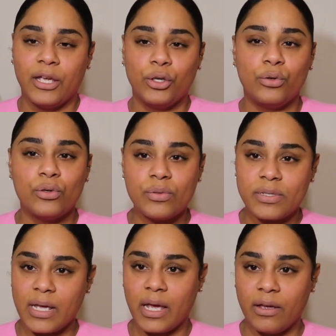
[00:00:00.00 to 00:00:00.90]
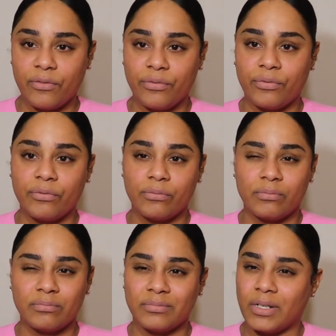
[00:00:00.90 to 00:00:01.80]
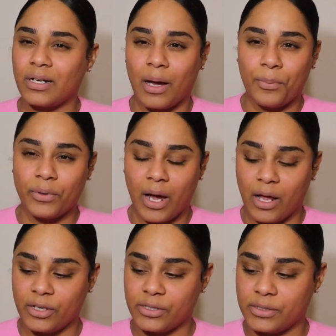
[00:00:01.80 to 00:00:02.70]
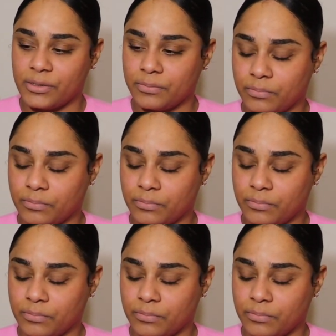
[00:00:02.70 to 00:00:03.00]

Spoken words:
you do save a couple dollars.